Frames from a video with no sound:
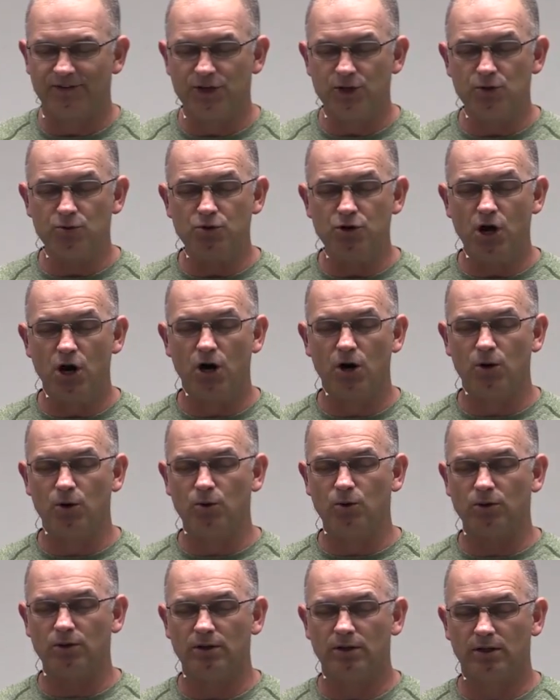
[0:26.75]
You
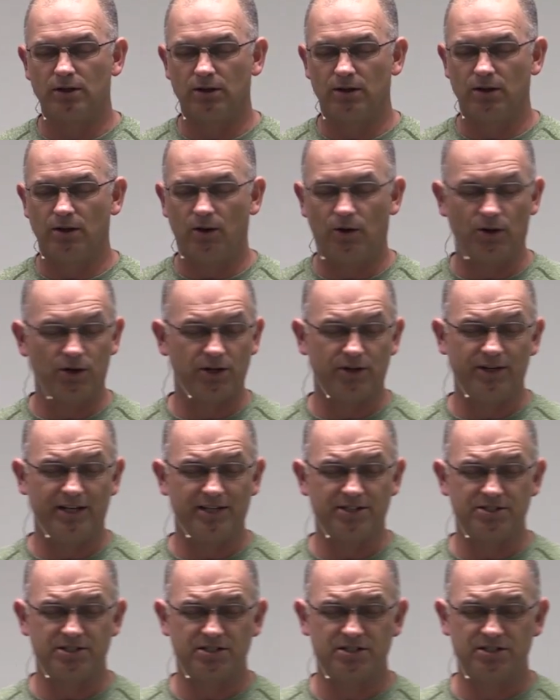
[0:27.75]
know all there
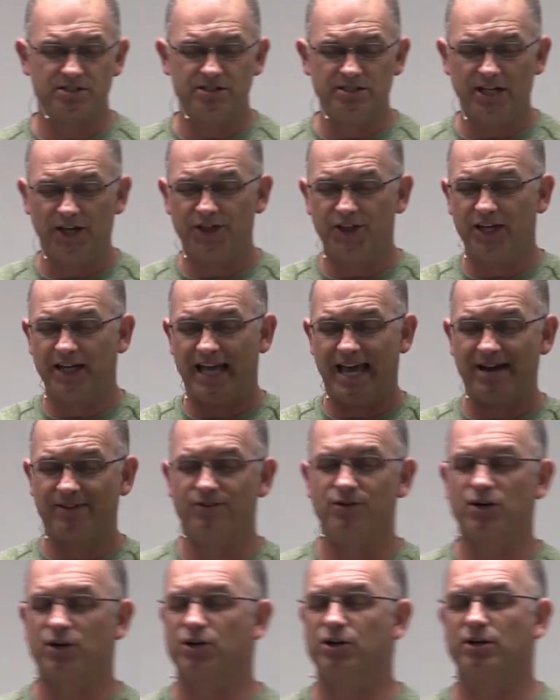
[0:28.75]
is. Nothing
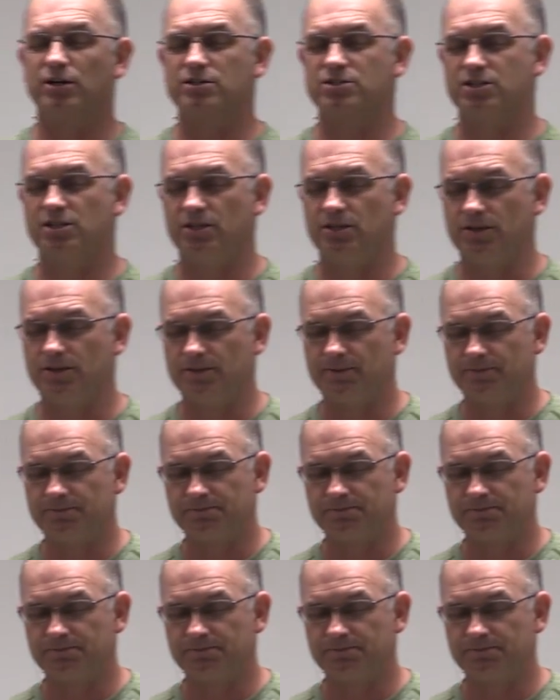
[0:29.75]
ever occurs to you.